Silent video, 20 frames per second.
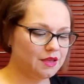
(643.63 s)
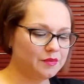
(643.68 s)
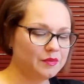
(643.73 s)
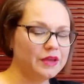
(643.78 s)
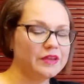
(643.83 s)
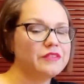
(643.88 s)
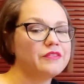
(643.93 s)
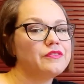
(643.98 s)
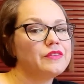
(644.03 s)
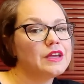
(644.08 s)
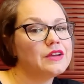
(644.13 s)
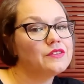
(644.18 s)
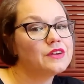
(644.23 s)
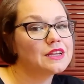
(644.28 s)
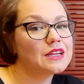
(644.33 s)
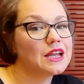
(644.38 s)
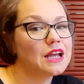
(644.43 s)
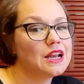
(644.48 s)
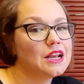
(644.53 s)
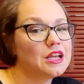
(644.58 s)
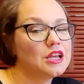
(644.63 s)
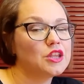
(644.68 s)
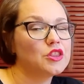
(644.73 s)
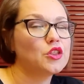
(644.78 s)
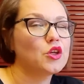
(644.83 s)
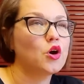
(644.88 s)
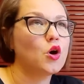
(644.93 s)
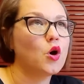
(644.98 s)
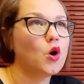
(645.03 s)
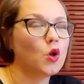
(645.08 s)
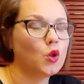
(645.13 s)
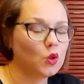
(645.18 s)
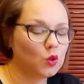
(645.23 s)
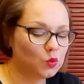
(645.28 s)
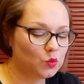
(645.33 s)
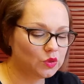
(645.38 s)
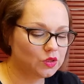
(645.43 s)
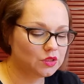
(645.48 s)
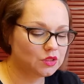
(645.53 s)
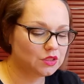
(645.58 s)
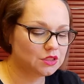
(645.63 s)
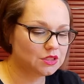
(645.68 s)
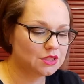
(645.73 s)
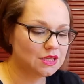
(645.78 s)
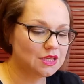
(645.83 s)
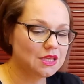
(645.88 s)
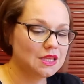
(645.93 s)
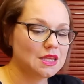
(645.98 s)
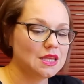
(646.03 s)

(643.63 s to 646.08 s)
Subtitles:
My favorite color in the whole world